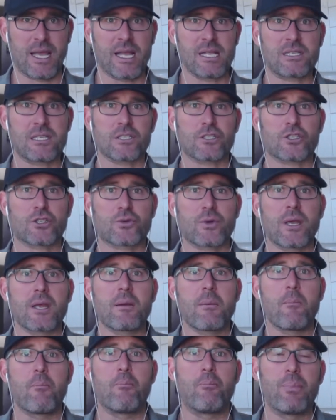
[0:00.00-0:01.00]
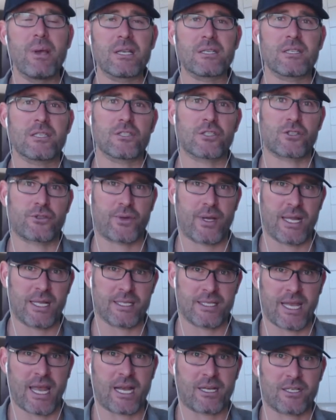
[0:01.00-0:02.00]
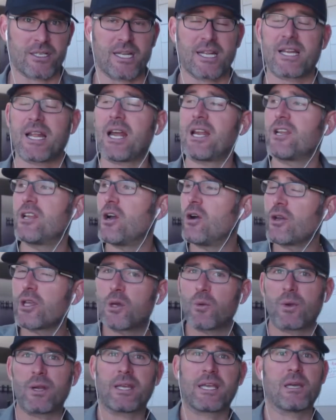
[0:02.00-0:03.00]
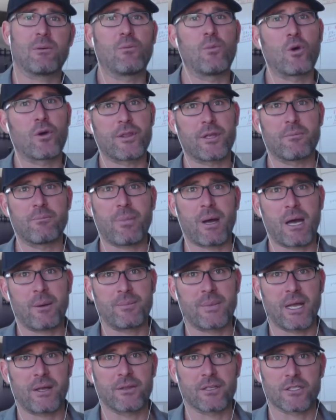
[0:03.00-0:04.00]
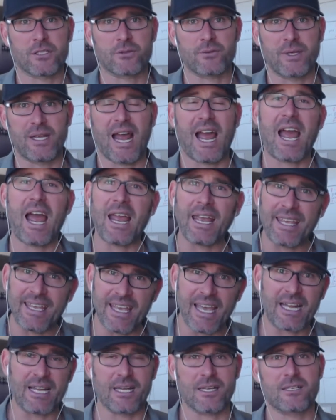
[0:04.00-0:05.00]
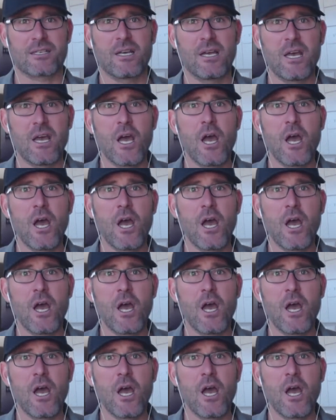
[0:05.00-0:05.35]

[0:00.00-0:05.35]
It's a straight business transaction. And I know you want to get more than Bob down the street. I get it.